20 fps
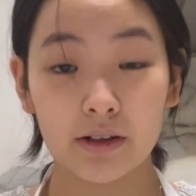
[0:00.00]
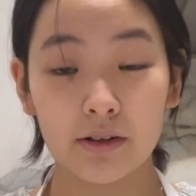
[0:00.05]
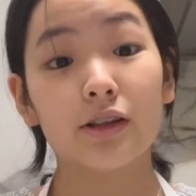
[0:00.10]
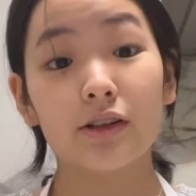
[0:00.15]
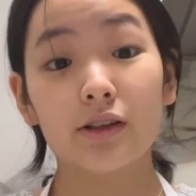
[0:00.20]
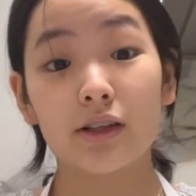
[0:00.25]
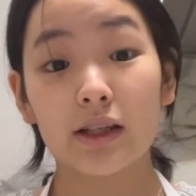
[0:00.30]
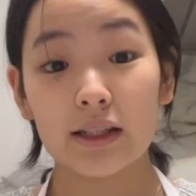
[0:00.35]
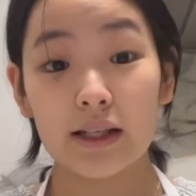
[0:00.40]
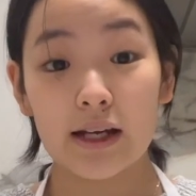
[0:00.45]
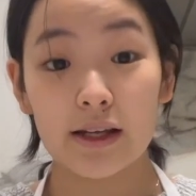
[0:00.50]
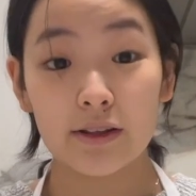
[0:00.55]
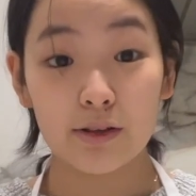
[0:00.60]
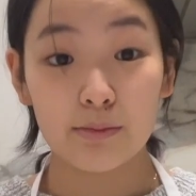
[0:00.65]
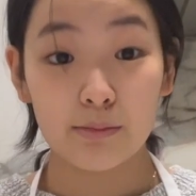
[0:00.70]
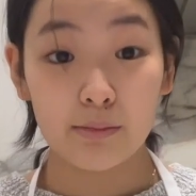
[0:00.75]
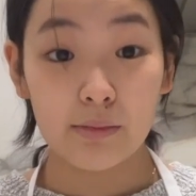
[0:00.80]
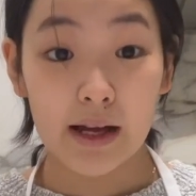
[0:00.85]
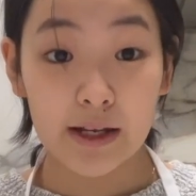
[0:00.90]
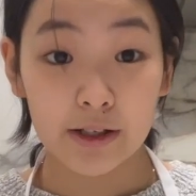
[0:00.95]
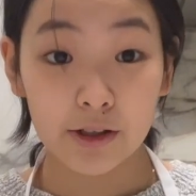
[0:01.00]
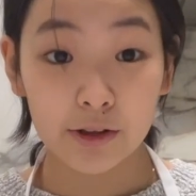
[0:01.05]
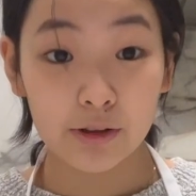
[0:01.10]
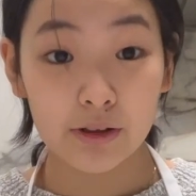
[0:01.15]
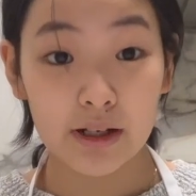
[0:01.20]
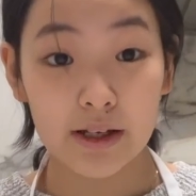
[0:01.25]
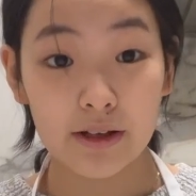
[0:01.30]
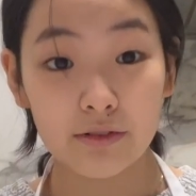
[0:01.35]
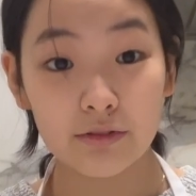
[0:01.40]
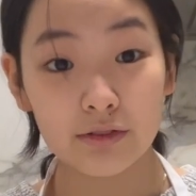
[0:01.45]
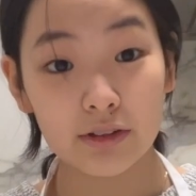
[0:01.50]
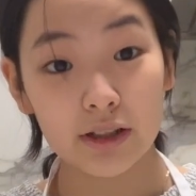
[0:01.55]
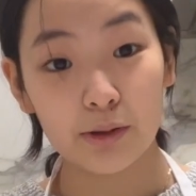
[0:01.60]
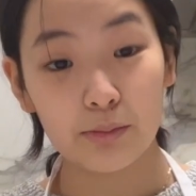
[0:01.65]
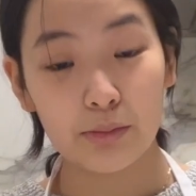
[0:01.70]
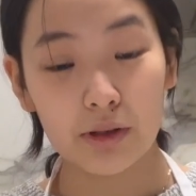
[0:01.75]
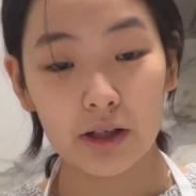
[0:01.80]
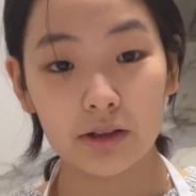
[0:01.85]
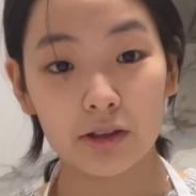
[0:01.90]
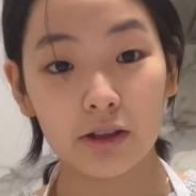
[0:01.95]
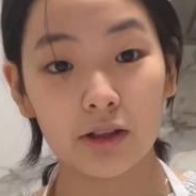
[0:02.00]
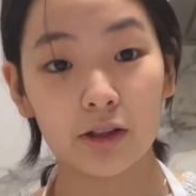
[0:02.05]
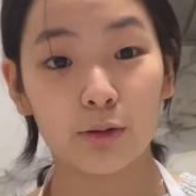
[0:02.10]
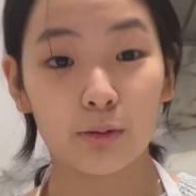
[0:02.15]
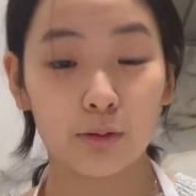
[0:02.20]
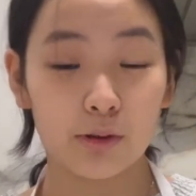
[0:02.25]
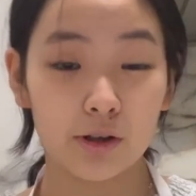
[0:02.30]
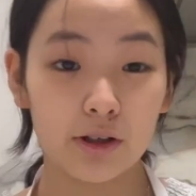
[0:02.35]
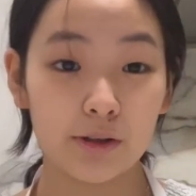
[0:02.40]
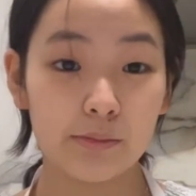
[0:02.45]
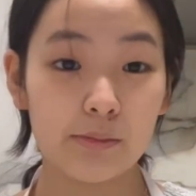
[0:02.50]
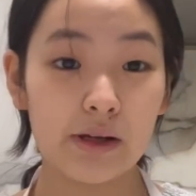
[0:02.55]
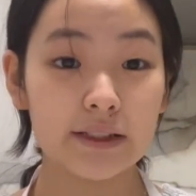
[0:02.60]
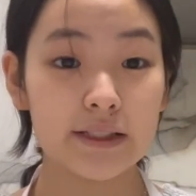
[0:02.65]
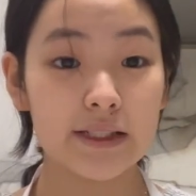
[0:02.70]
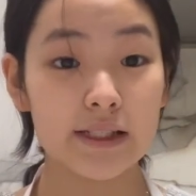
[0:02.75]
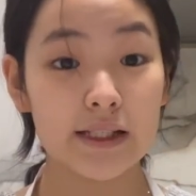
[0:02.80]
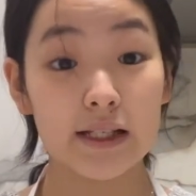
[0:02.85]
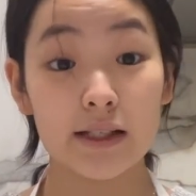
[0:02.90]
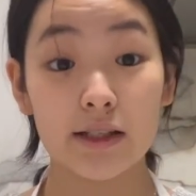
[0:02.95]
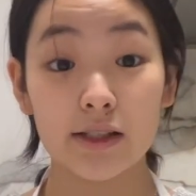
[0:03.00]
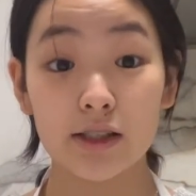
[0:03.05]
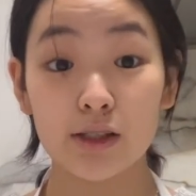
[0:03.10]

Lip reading: You can either microwave the butter or melt it in a